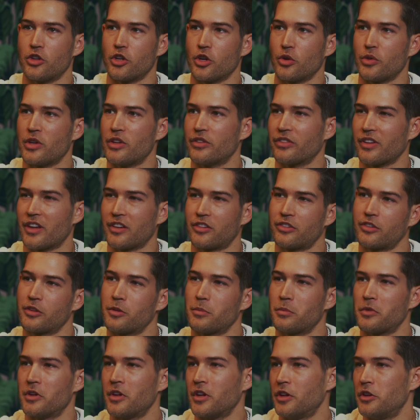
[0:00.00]
you know he's like
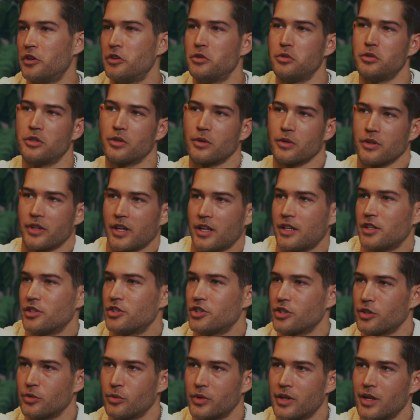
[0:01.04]
some New York
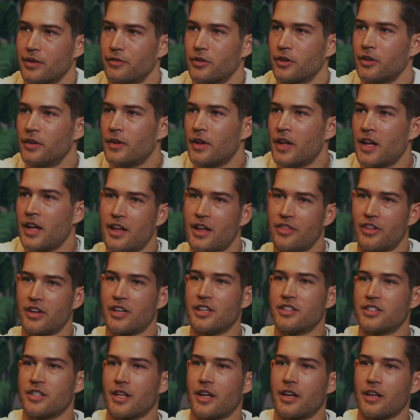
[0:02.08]
agent or whatever. And then
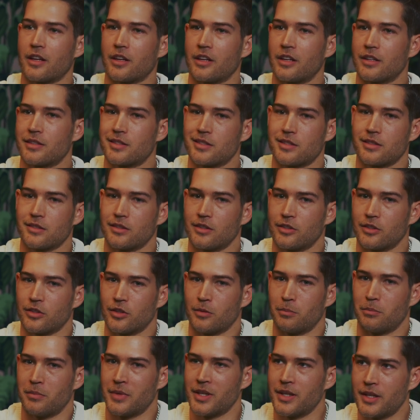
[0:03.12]
he's like, it's
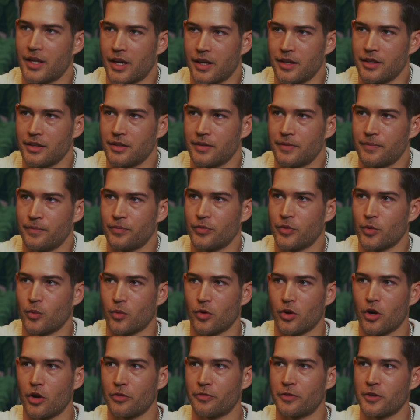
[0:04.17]
midnight.
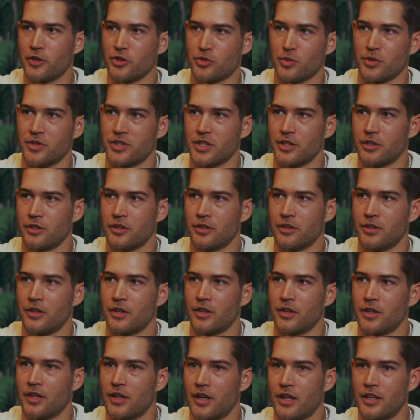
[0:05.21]
We're all finished with dinner,
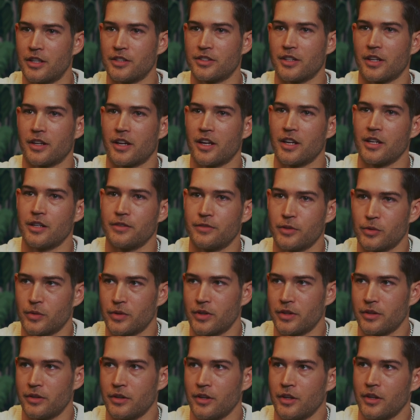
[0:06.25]
and he's like, hey
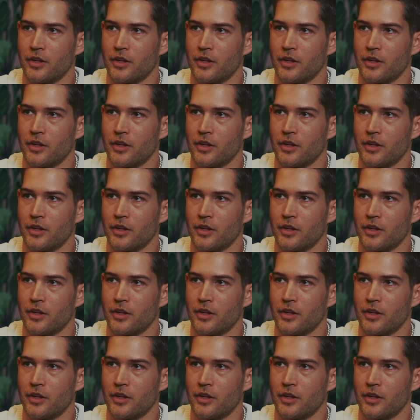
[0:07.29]
everyone,